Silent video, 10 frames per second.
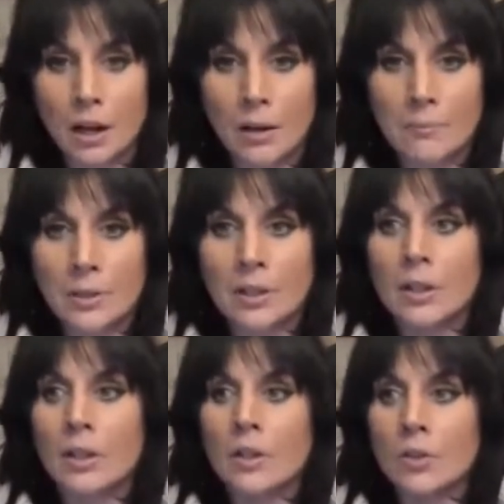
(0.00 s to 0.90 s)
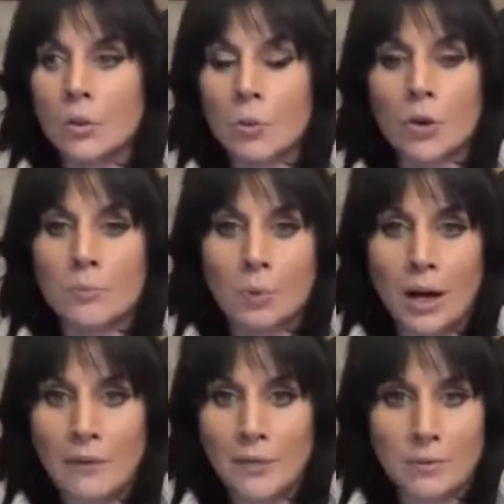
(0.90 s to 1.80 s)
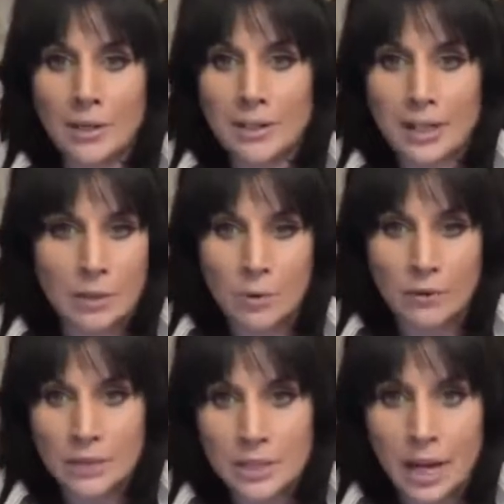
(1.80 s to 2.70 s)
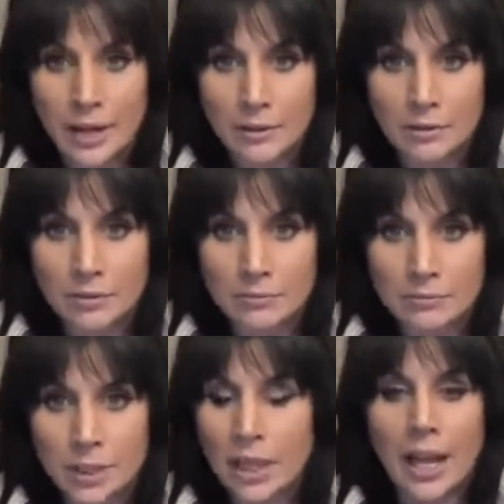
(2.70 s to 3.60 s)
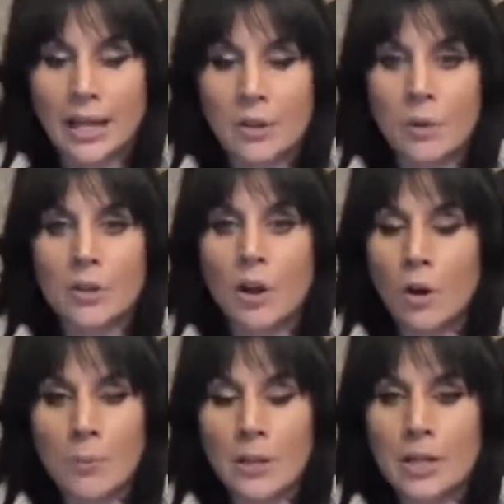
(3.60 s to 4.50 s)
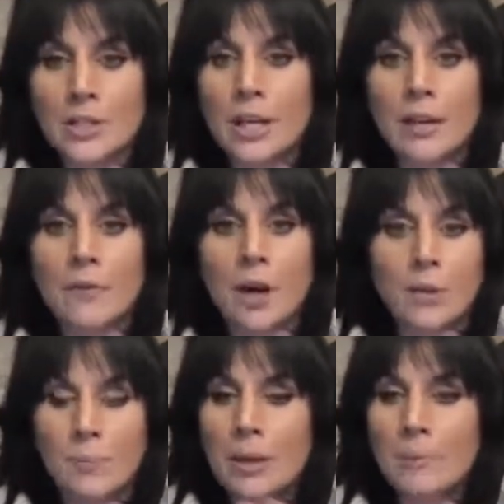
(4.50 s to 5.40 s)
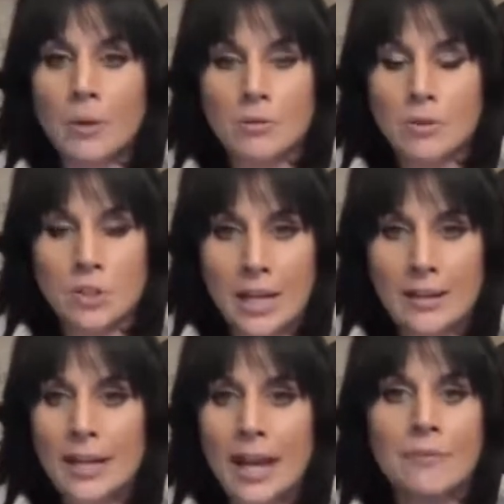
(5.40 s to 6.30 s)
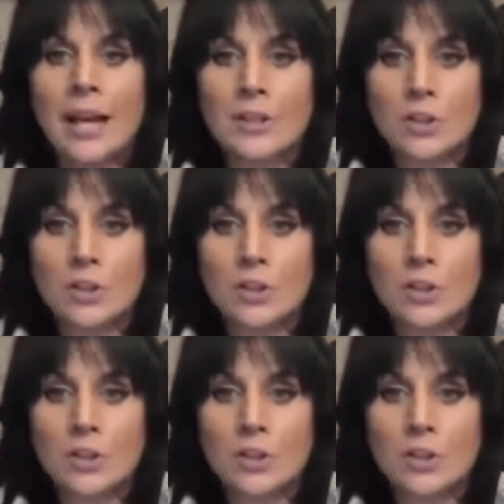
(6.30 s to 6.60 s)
um, the word prophet written anywhere in the title anywhere, you know, because if other people say that,